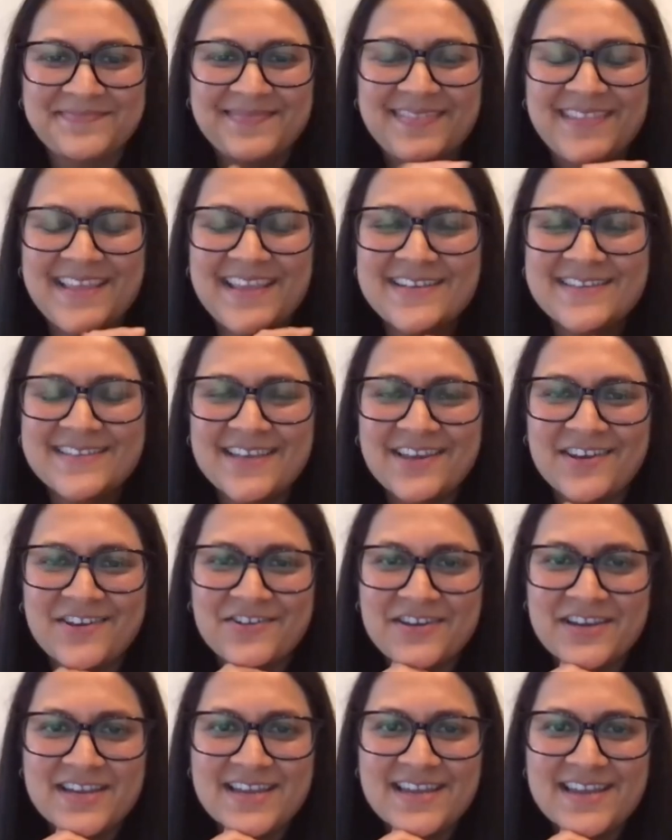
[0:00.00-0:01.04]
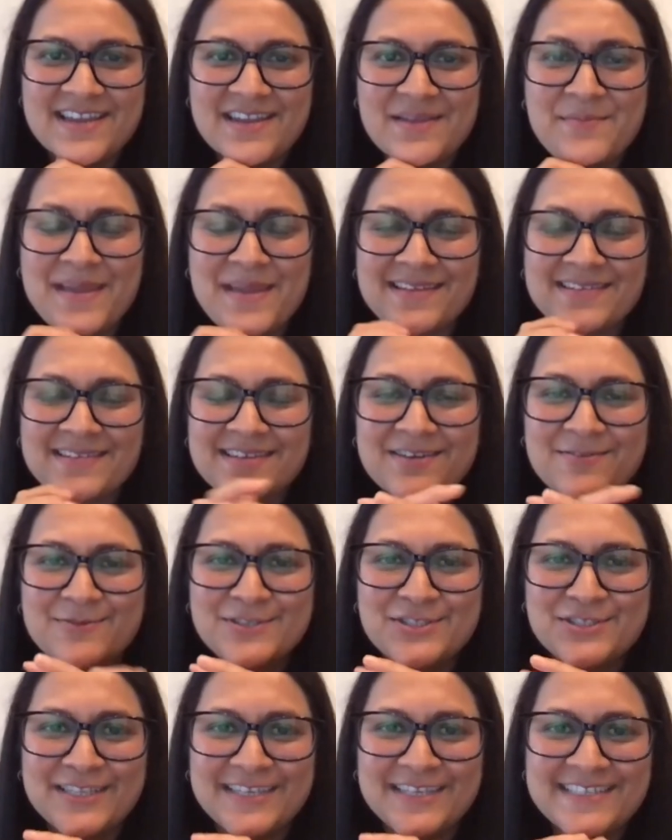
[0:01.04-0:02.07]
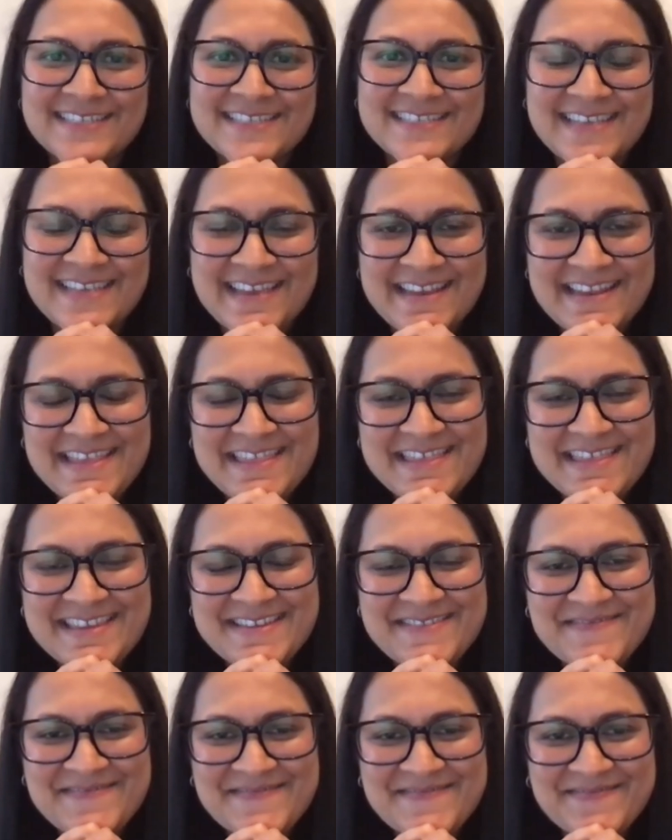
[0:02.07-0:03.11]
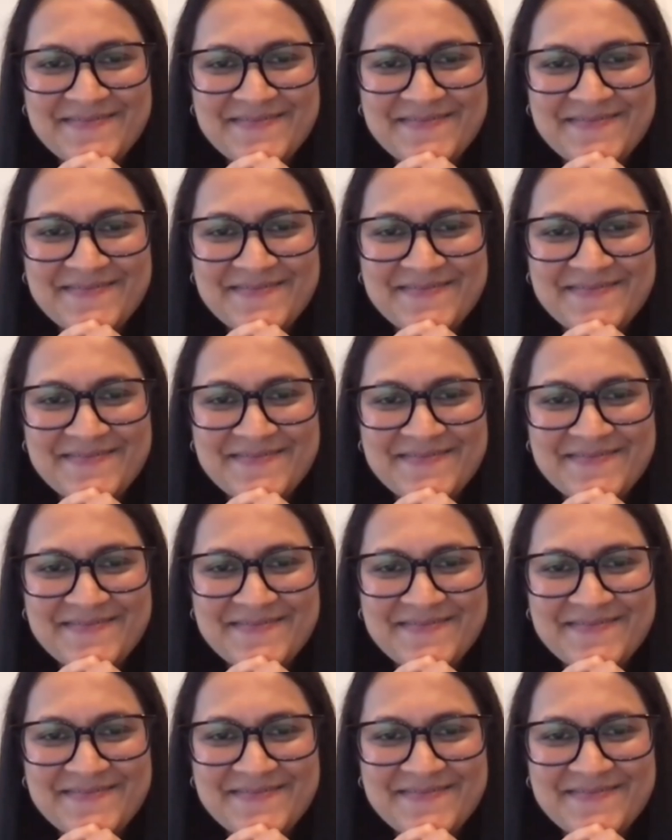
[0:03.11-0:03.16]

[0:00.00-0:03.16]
Thanks, Carrie. And Amanda, would you like to say anything?